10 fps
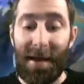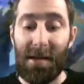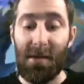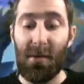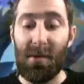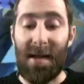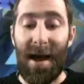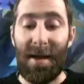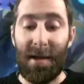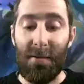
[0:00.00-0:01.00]
and getting
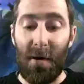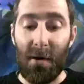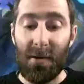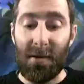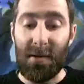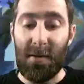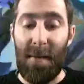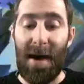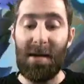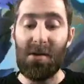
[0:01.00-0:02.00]
2-star heroes to
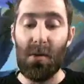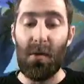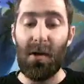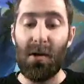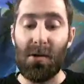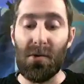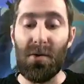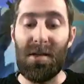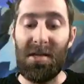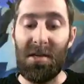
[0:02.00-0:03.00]
make sure that you
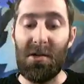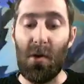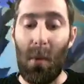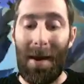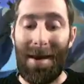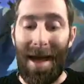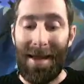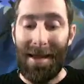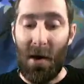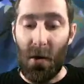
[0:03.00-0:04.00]
do continue to win
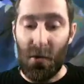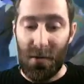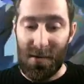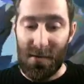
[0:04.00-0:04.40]
and earn